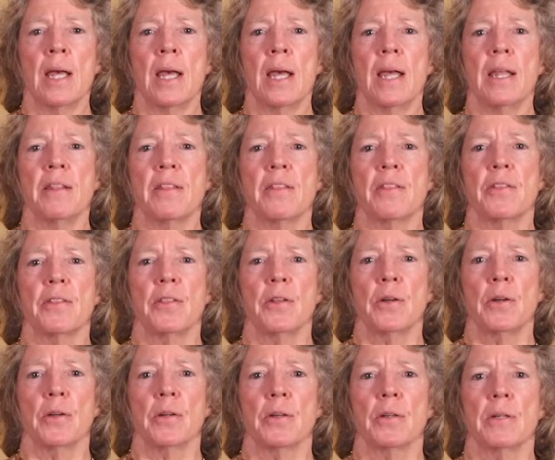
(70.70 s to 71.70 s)
And
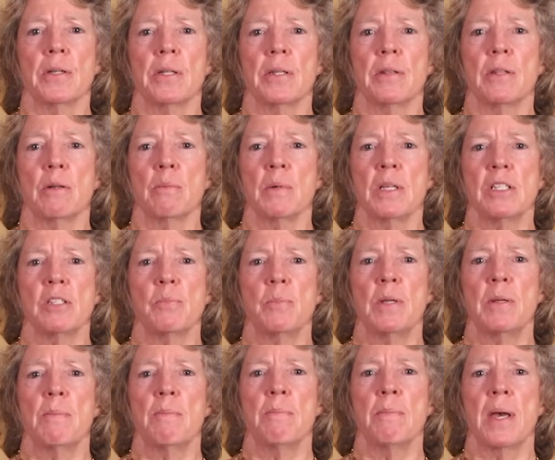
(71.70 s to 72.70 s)
third, there must
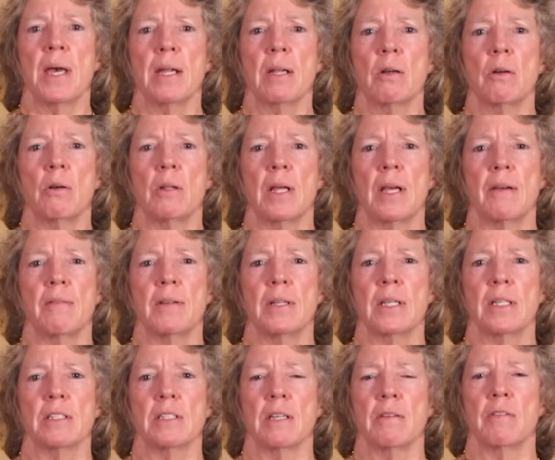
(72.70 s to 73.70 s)
be medical
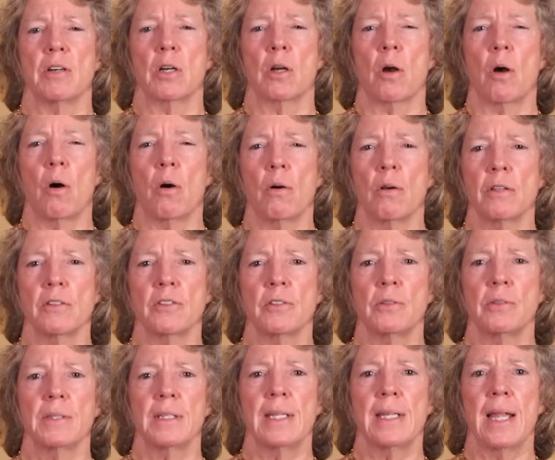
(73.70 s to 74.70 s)
evidence of a
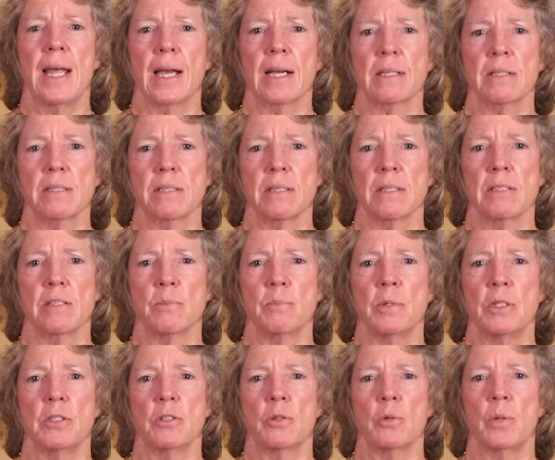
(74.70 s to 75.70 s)
causal nexus
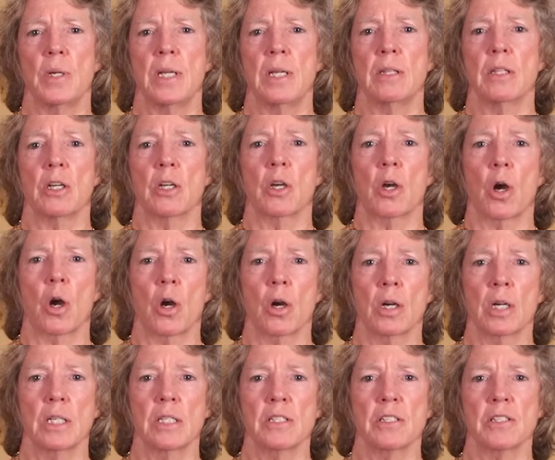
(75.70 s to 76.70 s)
between the
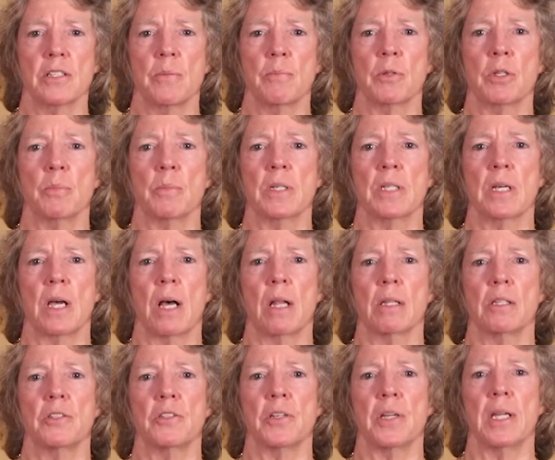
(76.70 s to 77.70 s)
current
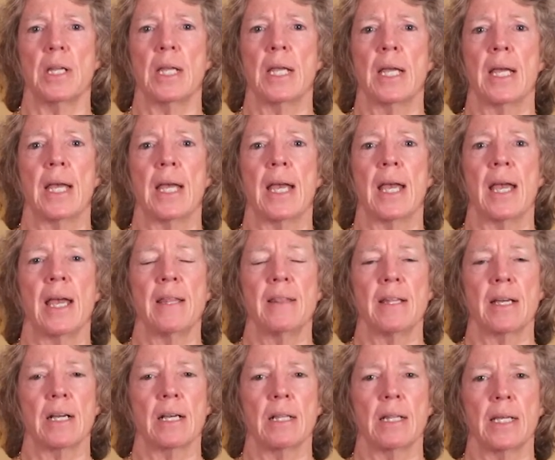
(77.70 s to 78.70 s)
symptomatology and
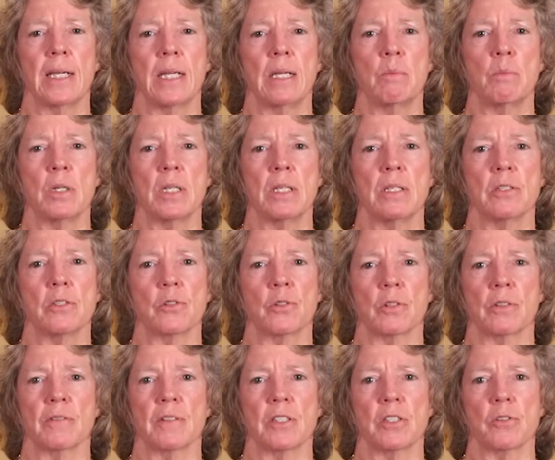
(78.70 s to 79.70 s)
the claimed
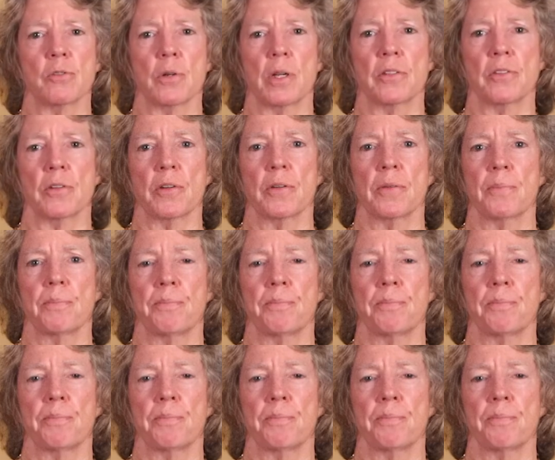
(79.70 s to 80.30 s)
in-service stressor.